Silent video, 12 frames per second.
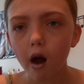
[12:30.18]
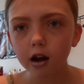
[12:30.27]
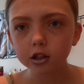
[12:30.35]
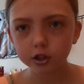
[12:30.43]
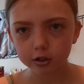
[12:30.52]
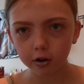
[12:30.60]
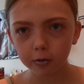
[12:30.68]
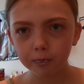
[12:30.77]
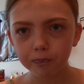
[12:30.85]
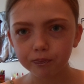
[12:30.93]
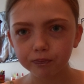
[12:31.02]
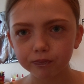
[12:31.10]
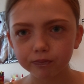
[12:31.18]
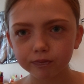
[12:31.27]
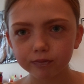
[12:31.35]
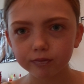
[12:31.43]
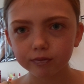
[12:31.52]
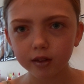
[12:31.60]
So,
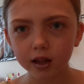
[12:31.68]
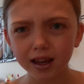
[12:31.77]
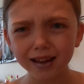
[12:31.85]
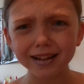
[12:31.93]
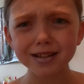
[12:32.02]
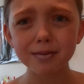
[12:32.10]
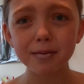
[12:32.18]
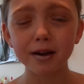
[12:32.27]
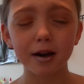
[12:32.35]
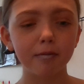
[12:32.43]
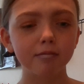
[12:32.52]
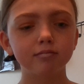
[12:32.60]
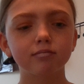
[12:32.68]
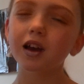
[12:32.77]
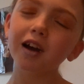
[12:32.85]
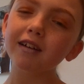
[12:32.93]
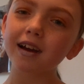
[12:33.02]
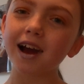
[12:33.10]
yeah, that's my makeup.
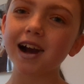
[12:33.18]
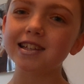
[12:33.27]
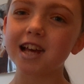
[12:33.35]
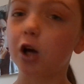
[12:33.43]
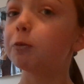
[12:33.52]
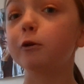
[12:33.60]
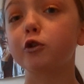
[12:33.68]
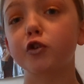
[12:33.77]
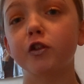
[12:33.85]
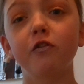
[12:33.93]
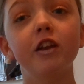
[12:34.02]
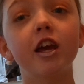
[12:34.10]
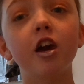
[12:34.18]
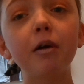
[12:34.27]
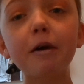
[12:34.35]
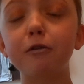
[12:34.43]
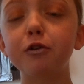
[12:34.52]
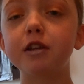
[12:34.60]
Alright guys, I hope you enjoyed the video.
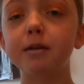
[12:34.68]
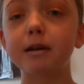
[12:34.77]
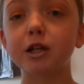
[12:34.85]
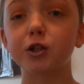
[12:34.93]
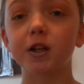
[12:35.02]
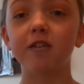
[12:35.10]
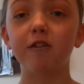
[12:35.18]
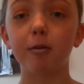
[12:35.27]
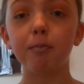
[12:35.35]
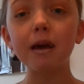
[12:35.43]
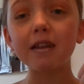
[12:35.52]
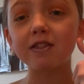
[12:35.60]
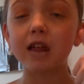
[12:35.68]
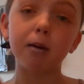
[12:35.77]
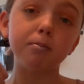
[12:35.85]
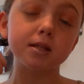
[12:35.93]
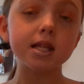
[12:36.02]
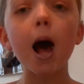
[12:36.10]
If you did, make sure to give it a big
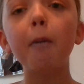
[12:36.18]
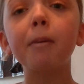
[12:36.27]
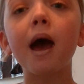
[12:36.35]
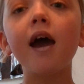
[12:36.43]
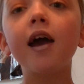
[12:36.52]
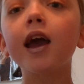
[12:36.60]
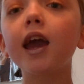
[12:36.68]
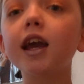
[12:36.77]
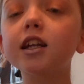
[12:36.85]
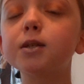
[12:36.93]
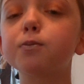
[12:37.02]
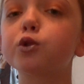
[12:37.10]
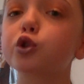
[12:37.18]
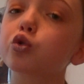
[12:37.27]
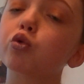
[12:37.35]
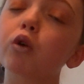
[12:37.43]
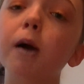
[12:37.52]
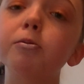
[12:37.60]
thumbs up and
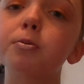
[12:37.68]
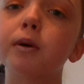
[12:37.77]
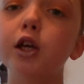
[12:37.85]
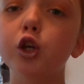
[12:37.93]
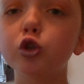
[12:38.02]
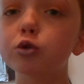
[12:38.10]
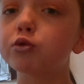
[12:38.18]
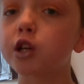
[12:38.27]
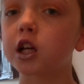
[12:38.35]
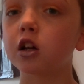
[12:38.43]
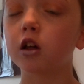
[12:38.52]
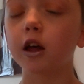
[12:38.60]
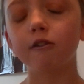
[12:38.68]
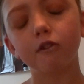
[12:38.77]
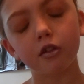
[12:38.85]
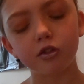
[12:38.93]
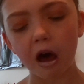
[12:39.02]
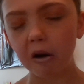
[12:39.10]
subscribe to my YouTube channel if
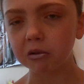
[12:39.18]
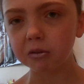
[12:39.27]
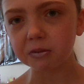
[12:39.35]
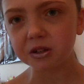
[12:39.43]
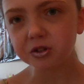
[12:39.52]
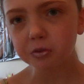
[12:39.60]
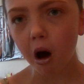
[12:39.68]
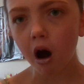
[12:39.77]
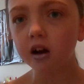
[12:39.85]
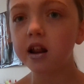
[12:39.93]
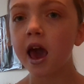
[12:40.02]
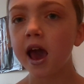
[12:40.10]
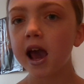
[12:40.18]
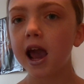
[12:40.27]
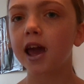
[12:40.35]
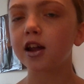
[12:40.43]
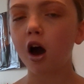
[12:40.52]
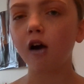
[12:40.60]
that wouldn't be too hard.
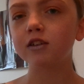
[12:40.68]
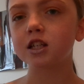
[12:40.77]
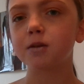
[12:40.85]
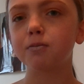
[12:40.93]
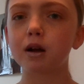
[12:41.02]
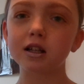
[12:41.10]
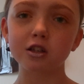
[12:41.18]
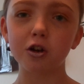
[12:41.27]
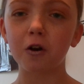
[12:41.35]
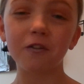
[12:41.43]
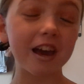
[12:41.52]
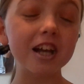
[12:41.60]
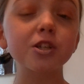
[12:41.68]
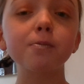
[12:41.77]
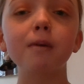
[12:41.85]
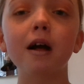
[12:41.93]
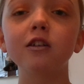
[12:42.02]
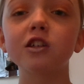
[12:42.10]
And obviously press the notification
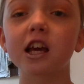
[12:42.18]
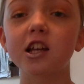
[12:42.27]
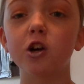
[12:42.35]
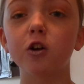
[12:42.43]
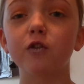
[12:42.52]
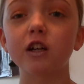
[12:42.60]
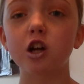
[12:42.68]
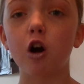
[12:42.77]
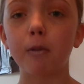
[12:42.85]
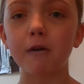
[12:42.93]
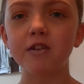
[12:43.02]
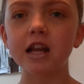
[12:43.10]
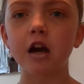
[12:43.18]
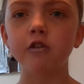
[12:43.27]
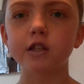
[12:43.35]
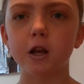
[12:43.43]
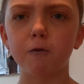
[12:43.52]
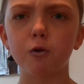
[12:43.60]
bell to get notified to all my
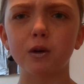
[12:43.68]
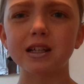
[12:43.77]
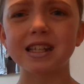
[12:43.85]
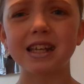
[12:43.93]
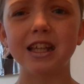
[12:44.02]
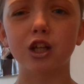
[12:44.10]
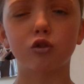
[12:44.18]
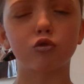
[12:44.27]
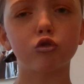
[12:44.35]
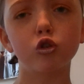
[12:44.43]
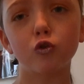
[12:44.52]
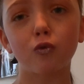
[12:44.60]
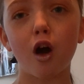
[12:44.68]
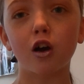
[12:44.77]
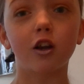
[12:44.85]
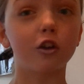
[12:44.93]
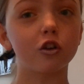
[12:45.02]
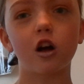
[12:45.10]
videos. And if you want to see the cruise vlog
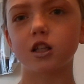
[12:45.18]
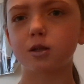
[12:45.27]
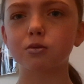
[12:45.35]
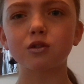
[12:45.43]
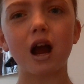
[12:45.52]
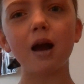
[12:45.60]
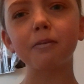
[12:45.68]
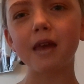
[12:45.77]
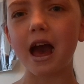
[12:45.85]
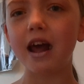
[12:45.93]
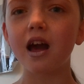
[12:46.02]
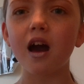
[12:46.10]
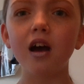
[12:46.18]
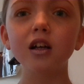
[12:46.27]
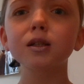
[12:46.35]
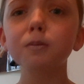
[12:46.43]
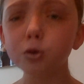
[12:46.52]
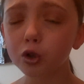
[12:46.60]
and you're not subscribed yet,
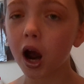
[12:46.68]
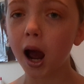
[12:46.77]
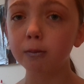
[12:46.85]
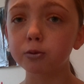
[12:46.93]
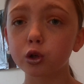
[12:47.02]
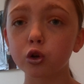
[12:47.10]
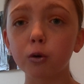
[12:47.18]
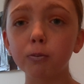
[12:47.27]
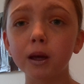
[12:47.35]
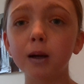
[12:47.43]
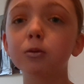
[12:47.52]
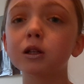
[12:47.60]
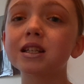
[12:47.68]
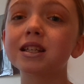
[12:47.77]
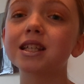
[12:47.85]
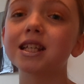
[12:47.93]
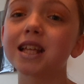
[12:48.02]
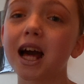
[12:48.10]
subscribe so you'll be able to
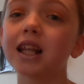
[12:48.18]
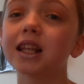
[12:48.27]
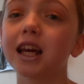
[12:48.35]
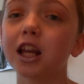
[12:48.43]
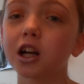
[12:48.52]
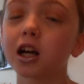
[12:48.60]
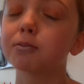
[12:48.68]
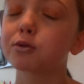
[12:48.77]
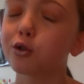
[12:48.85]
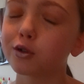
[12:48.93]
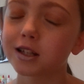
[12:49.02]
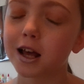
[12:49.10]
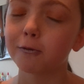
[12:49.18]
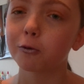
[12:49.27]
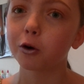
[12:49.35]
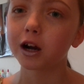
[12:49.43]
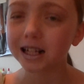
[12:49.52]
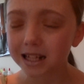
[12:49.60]
see that later. I'm so excited
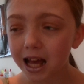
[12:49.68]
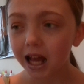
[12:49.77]
for it.